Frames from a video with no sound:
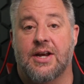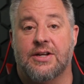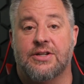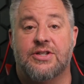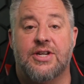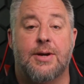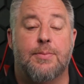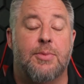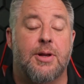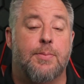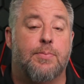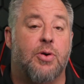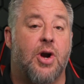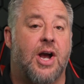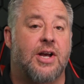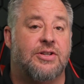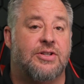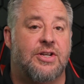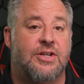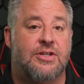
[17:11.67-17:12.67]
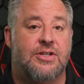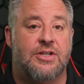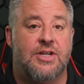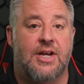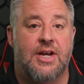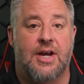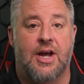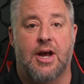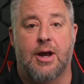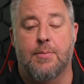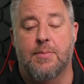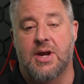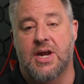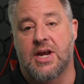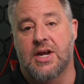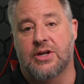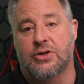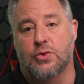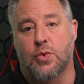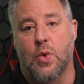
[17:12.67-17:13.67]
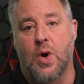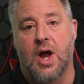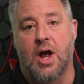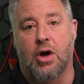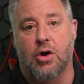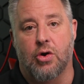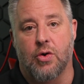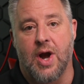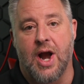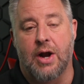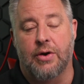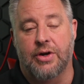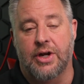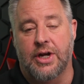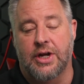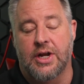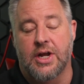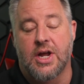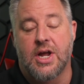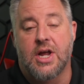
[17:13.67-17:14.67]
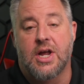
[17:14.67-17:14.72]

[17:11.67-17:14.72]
assembly process is well grounded